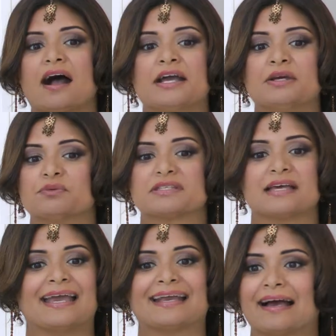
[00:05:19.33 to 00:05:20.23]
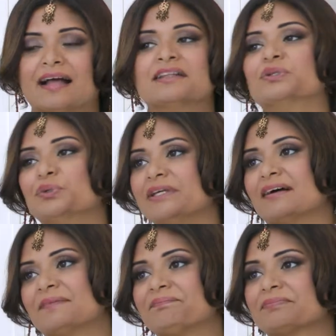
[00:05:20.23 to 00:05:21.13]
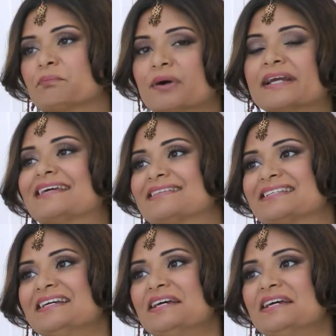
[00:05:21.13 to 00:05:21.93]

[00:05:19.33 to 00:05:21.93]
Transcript: I was like, hallelujah, bring it.